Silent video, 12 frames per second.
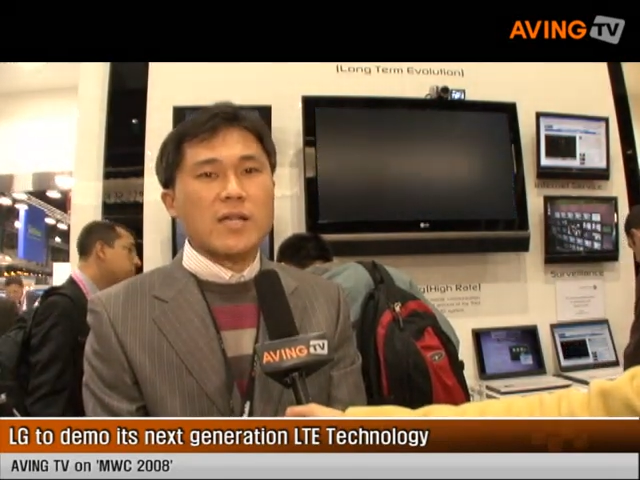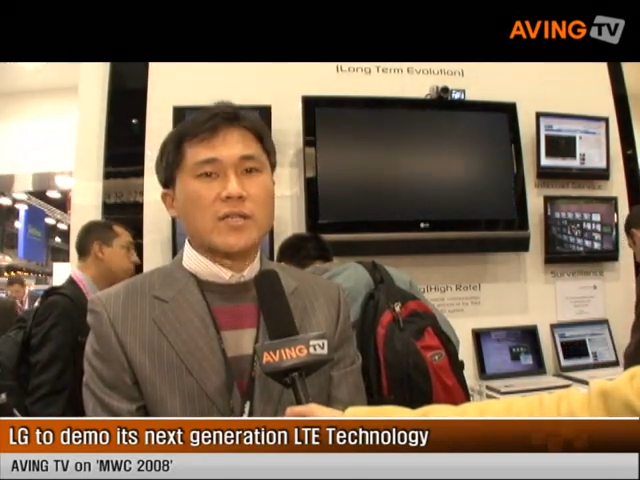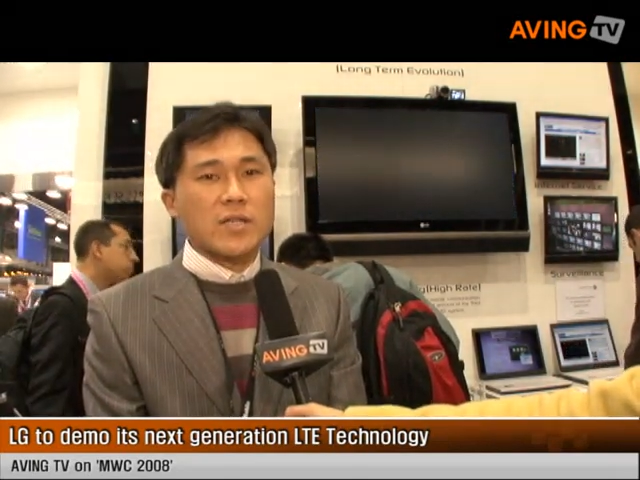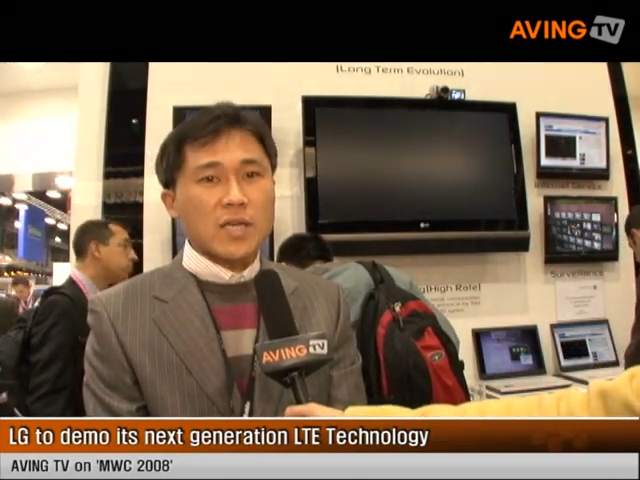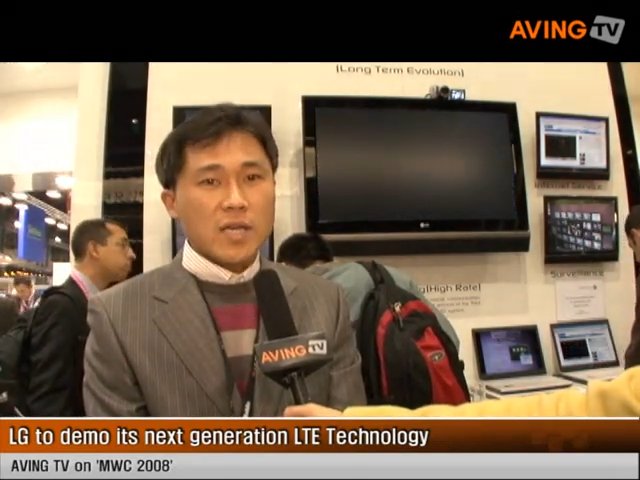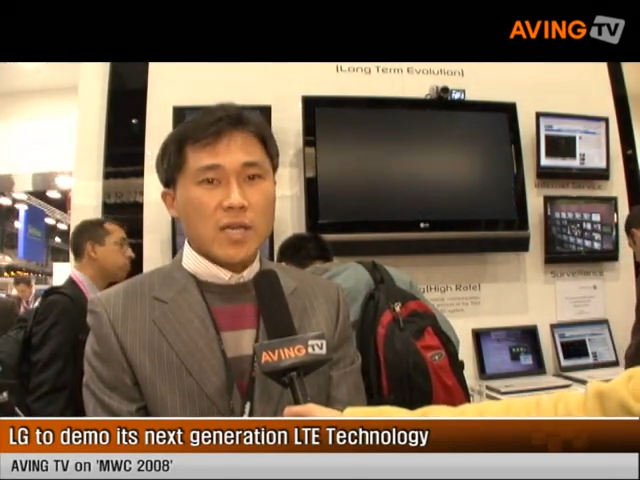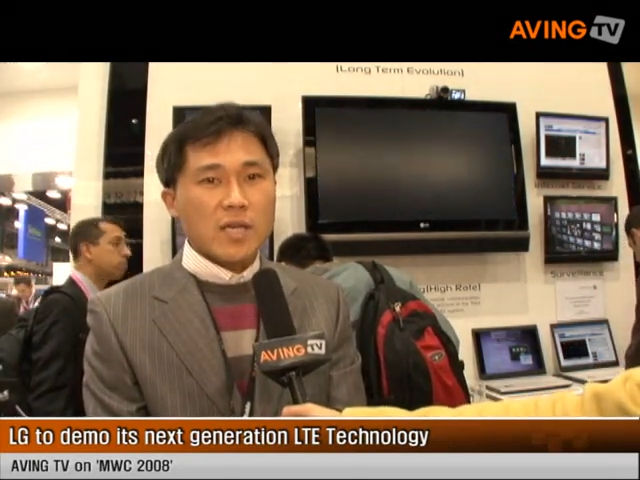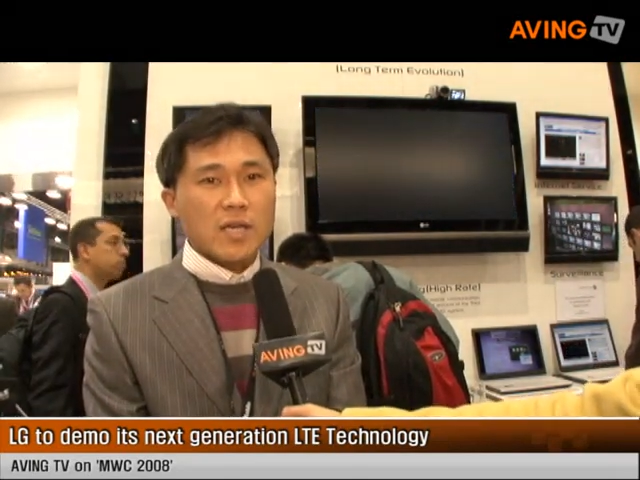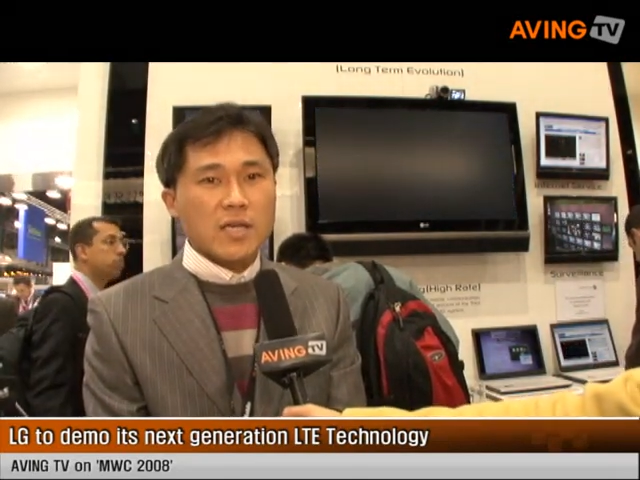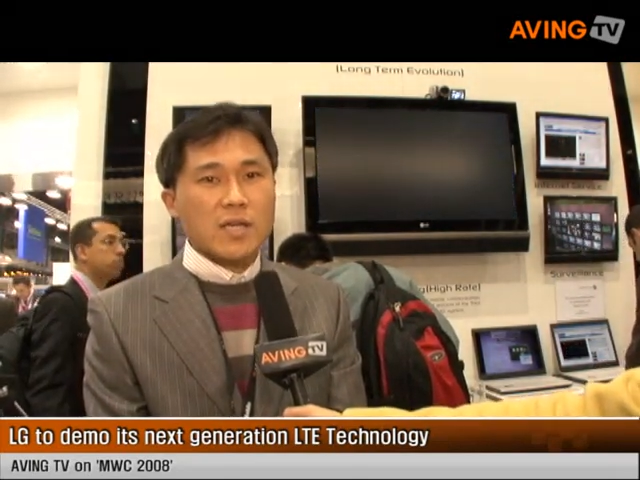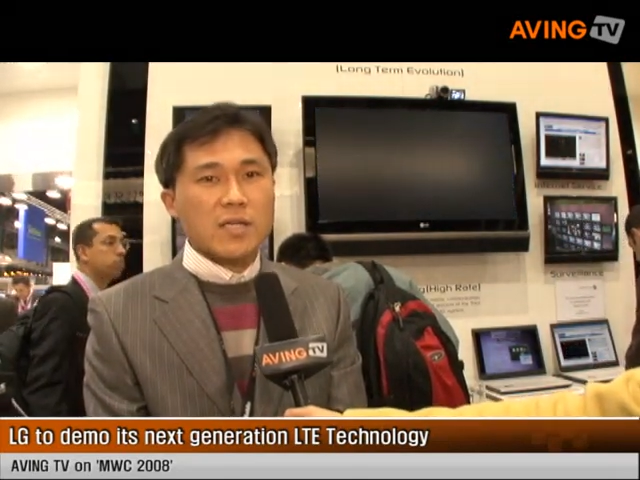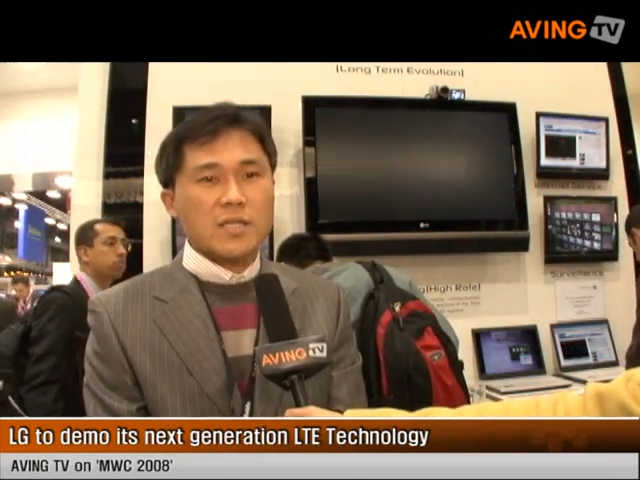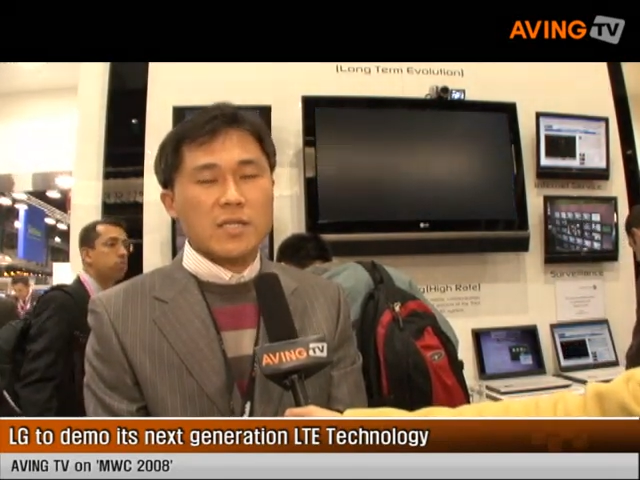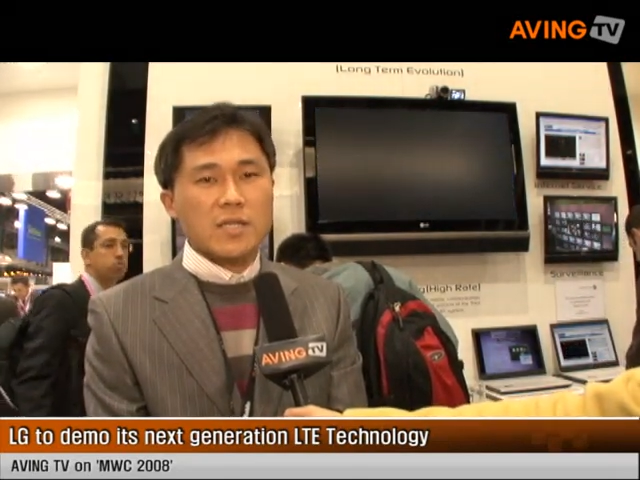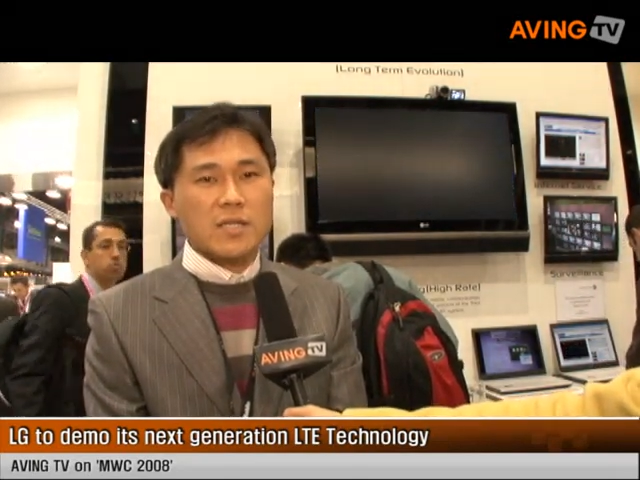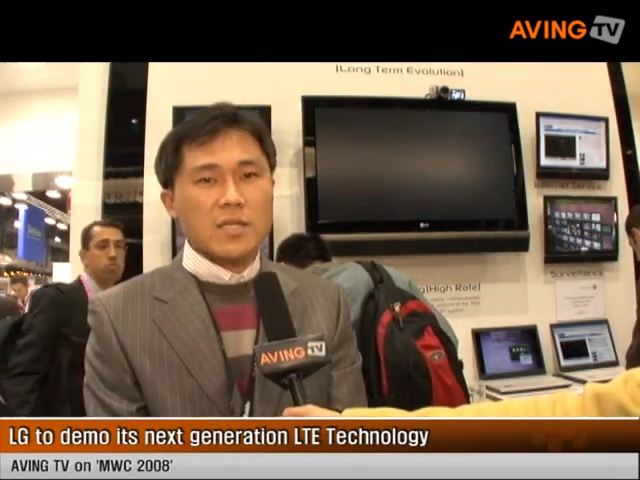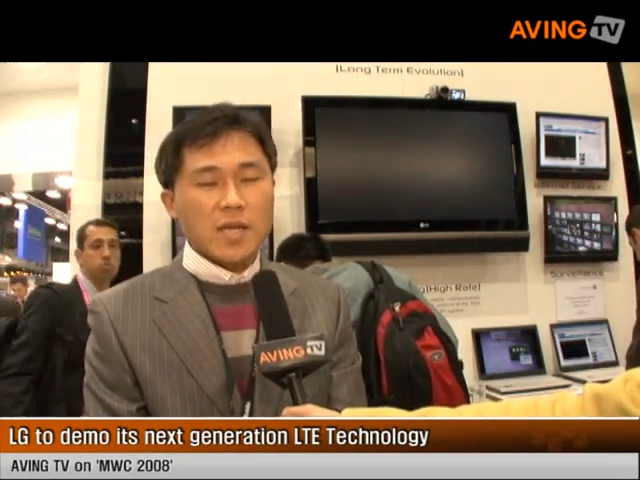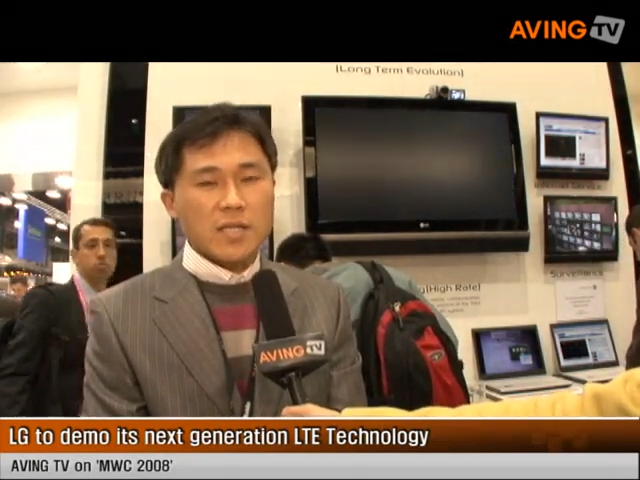uh, LTE, is,
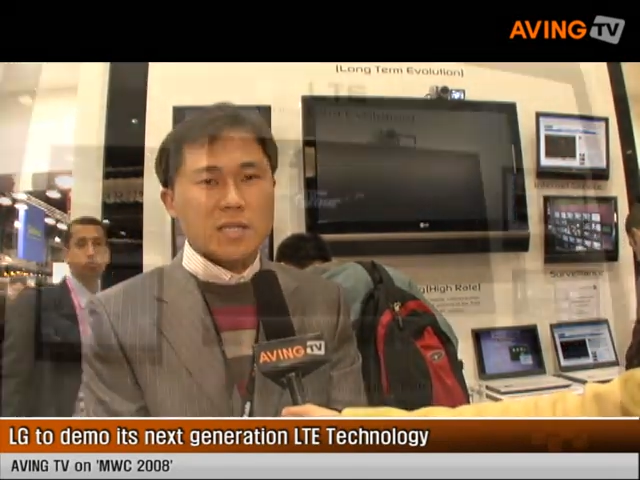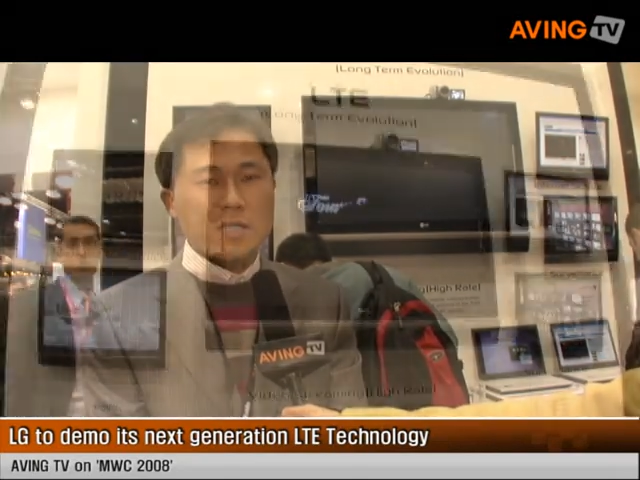that